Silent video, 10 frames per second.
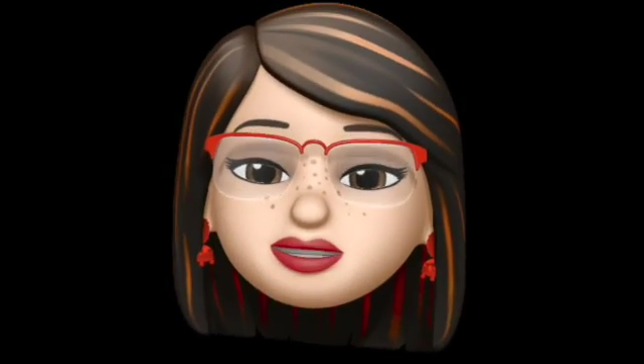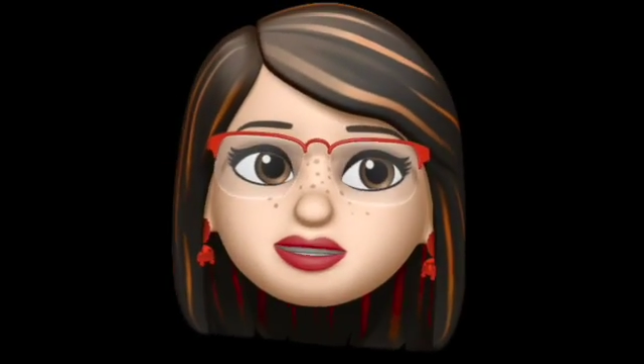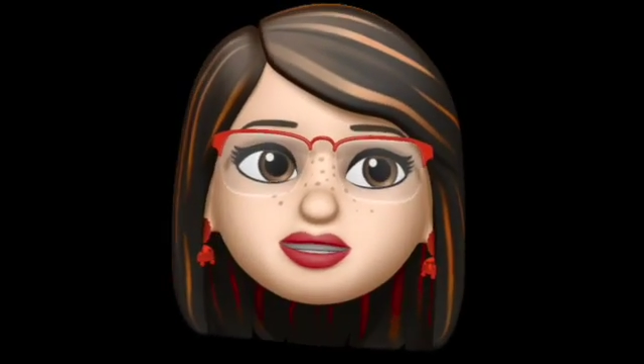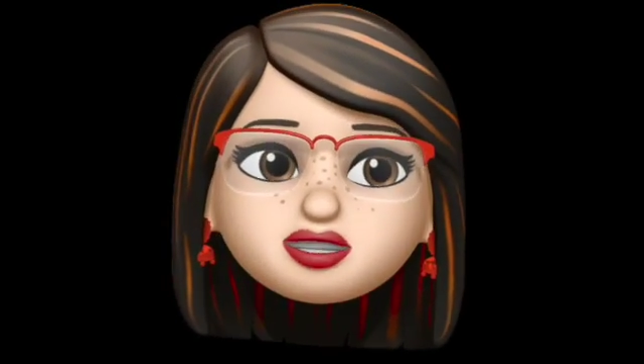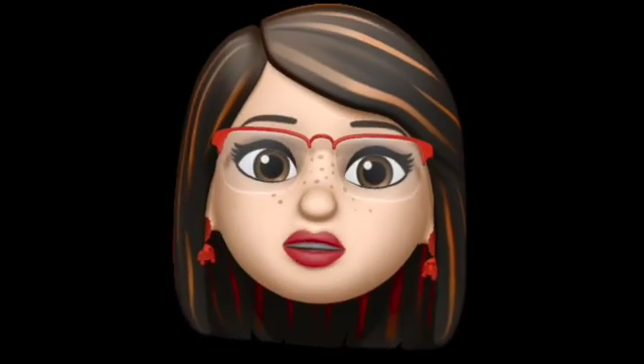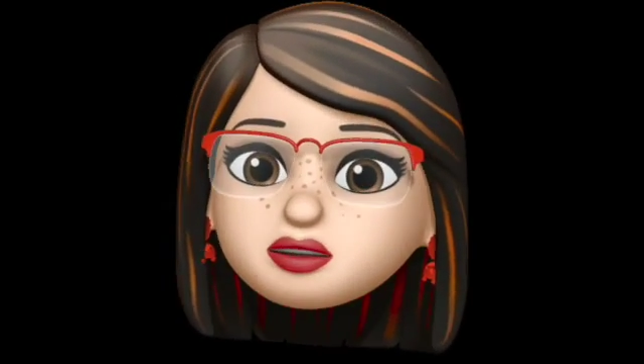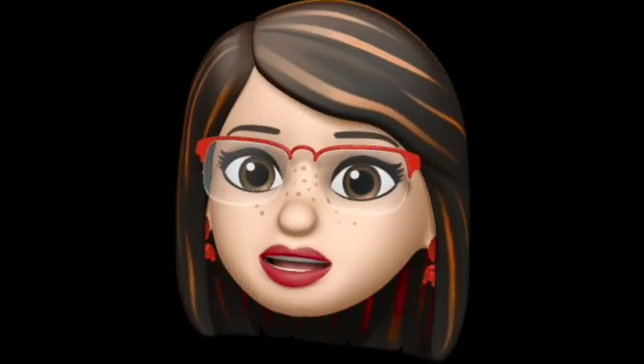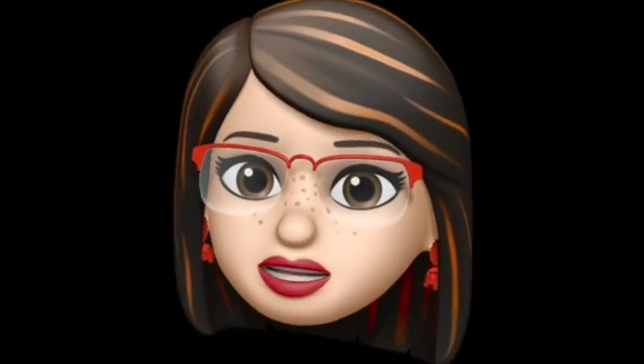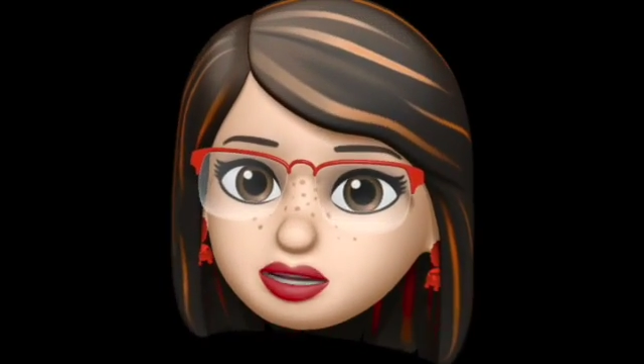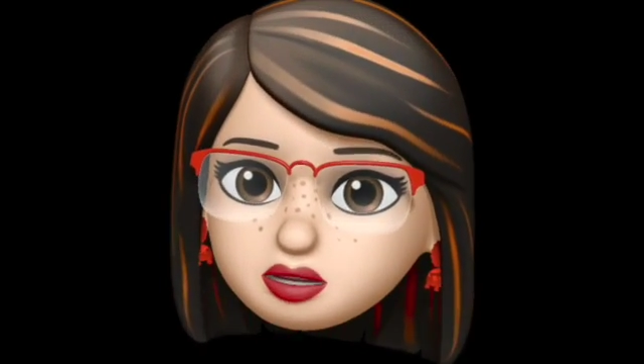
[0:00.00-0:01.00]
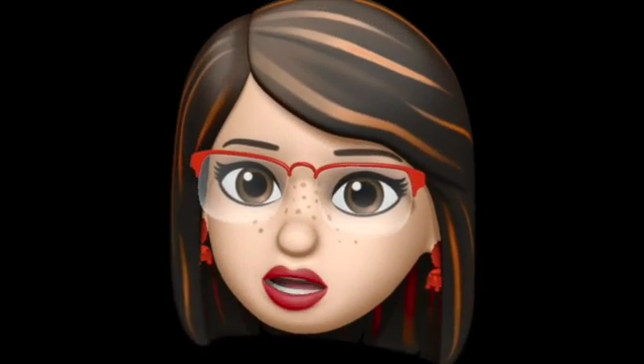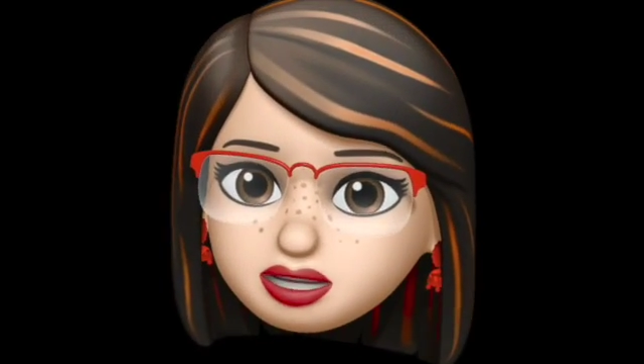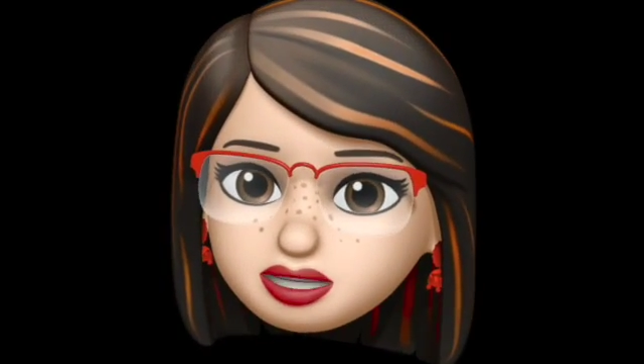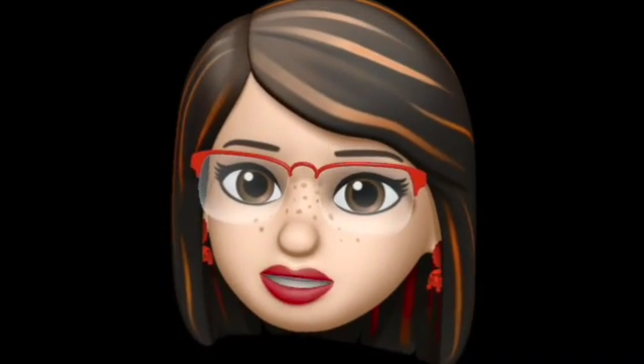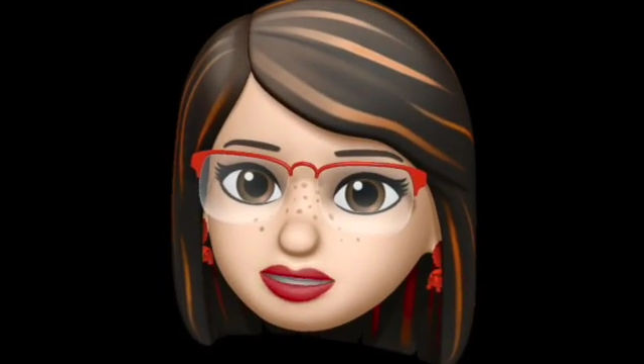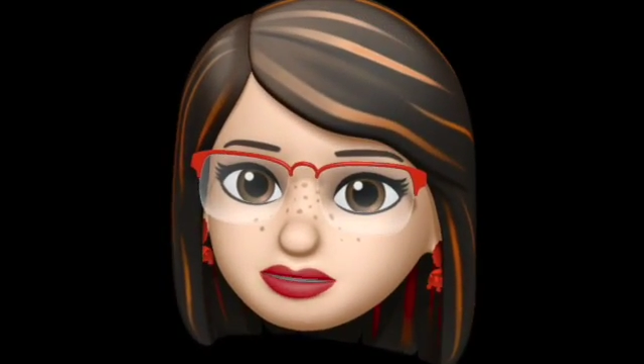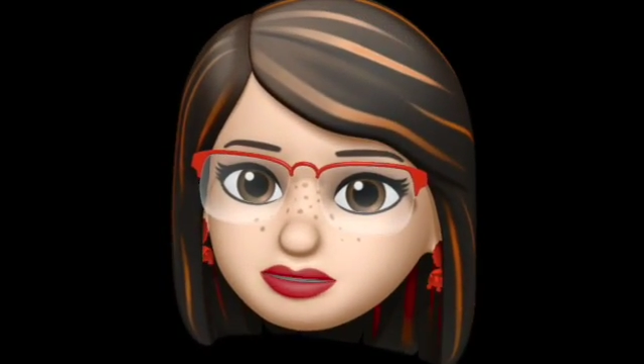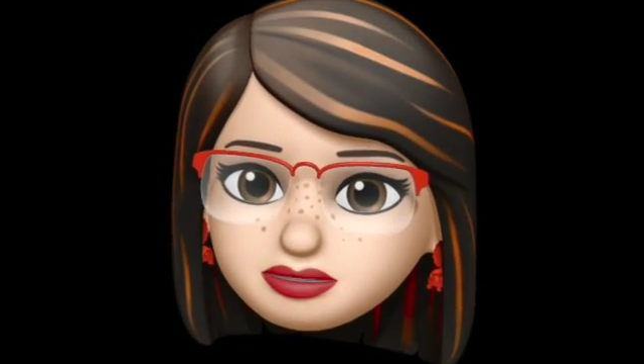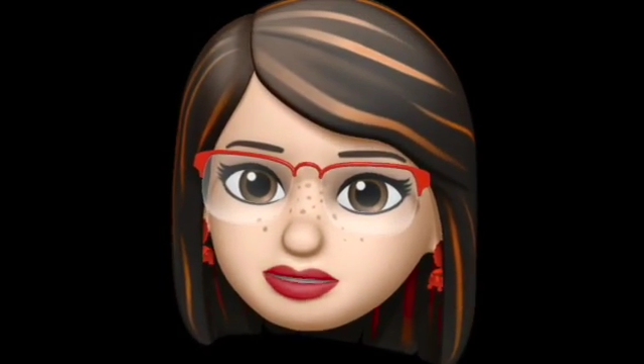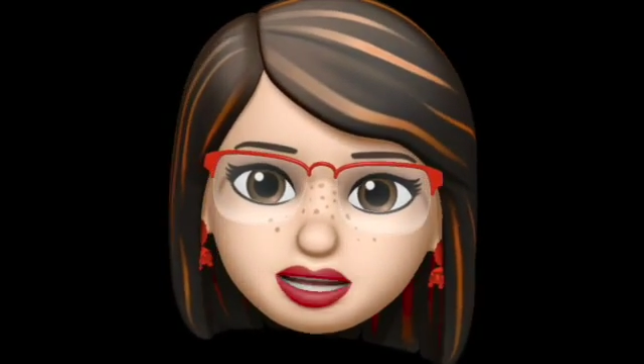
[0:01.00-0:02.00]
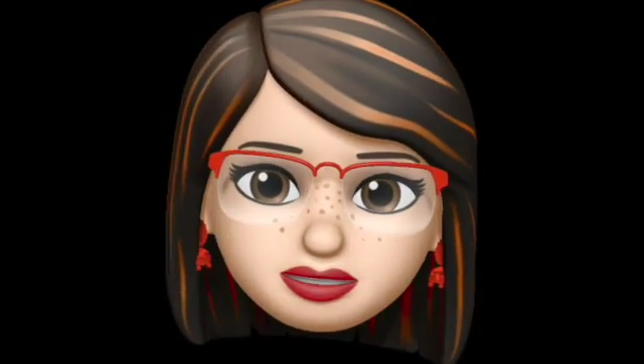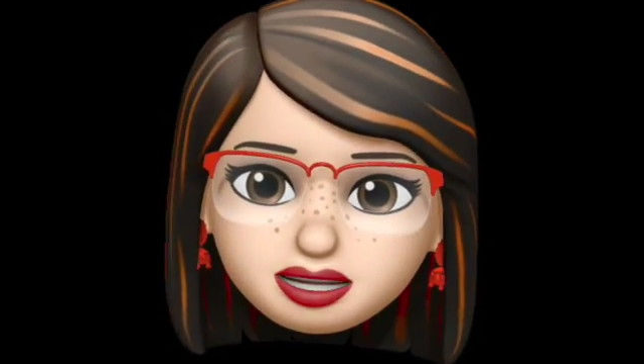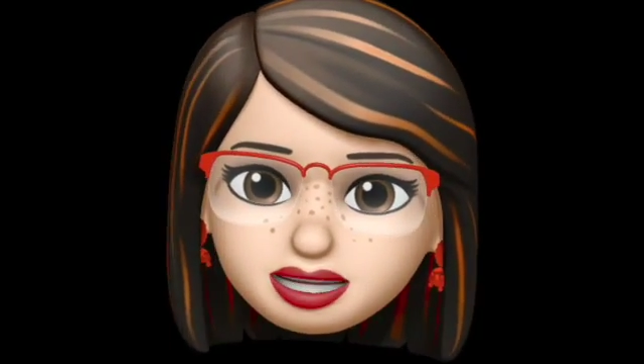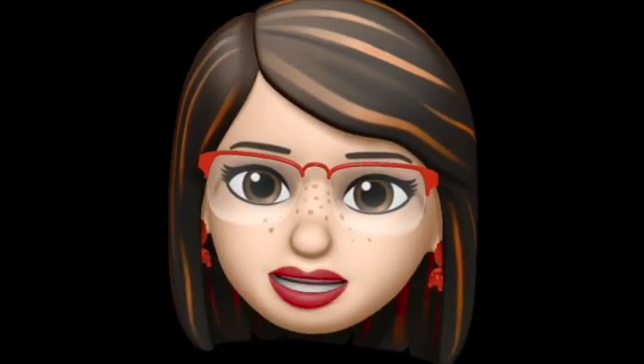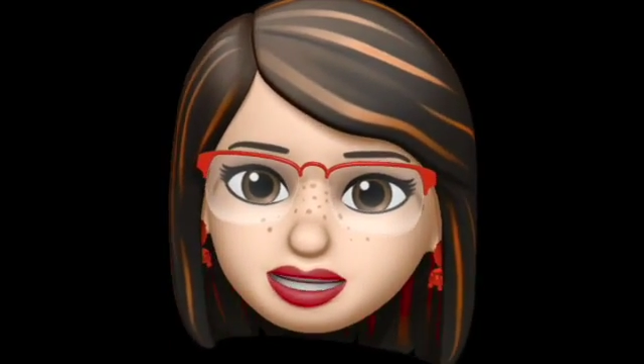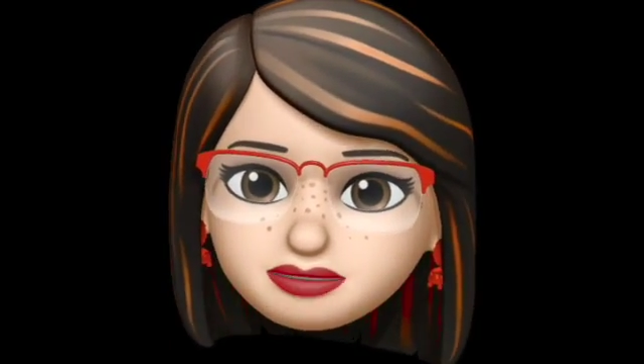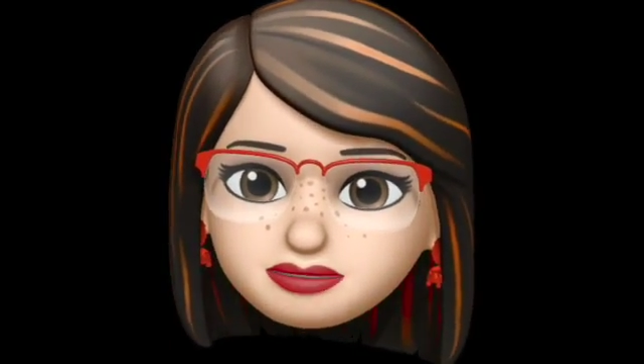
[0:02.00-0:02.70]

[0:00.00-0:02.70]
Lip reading: There's no wasted words. Not really.